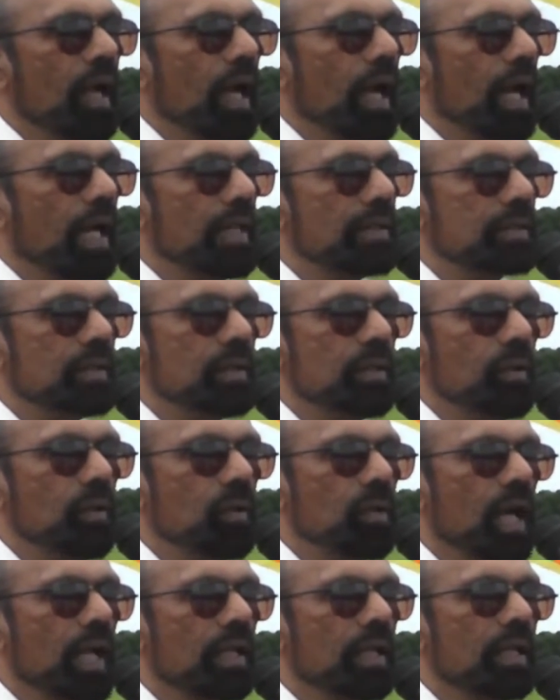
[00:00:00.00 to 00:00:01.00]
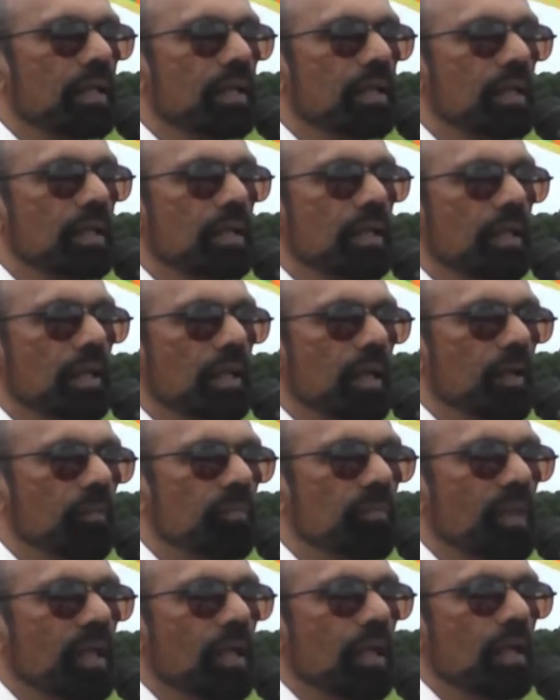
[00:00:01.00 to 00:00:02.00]
as an All Anandian
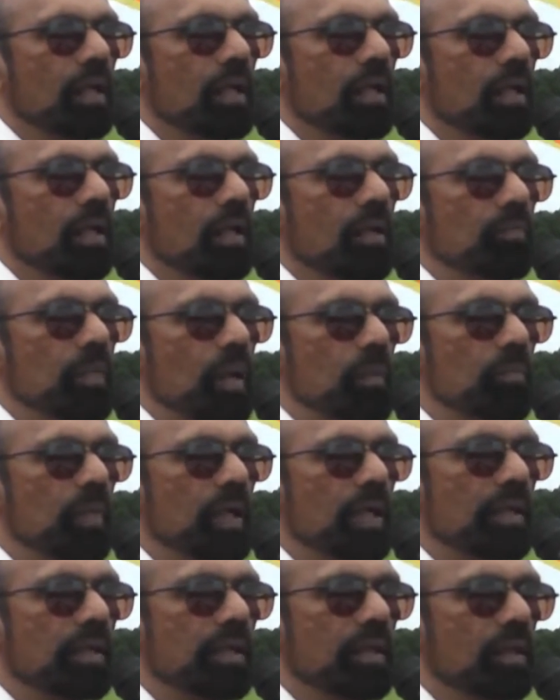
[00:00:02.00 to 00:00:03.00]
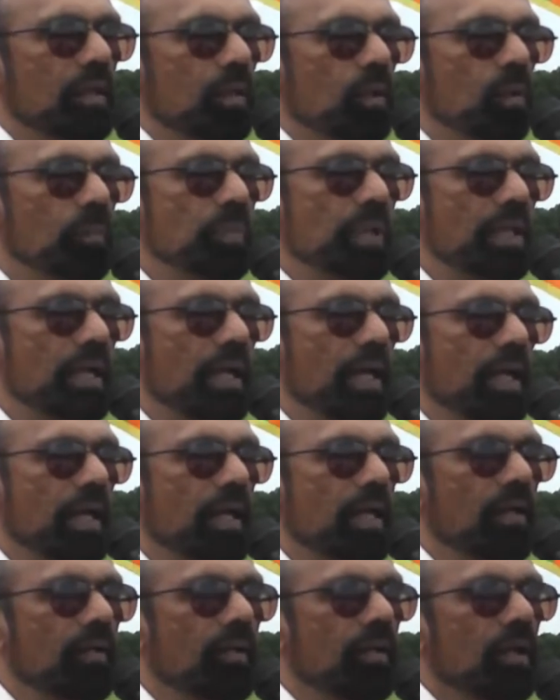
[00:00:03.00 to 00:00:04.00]
member in the
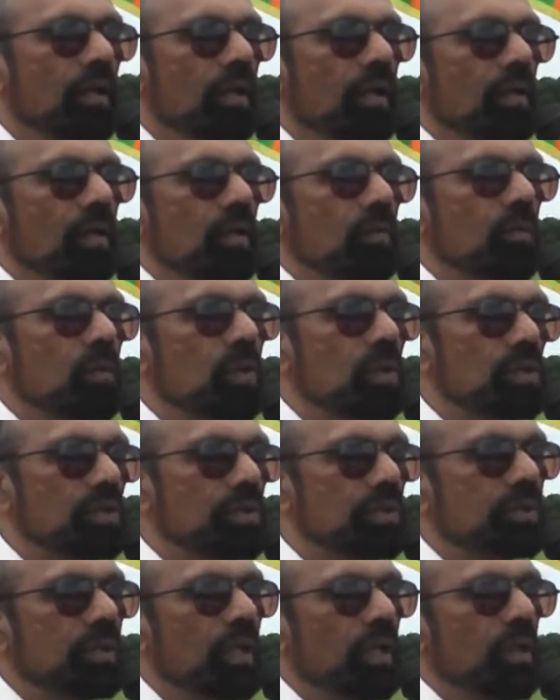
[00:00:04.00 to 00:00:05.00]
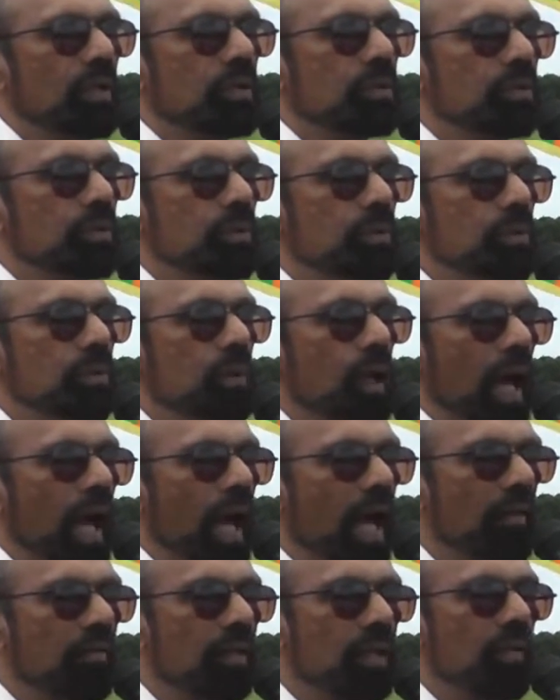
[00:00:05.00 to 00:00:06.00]
OBA was to
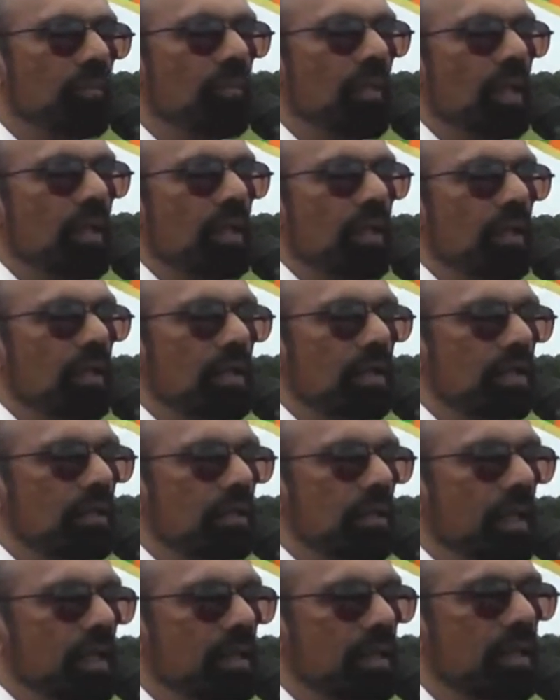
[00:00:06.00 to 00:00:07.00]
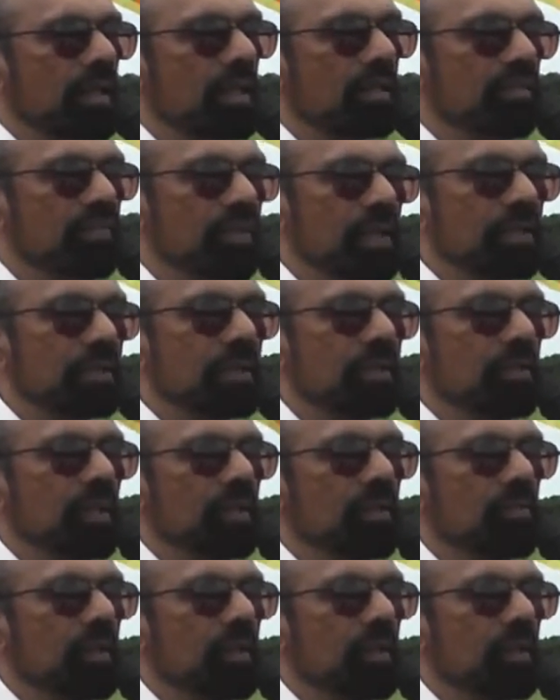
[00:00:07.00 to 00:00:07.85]
have a cricket festival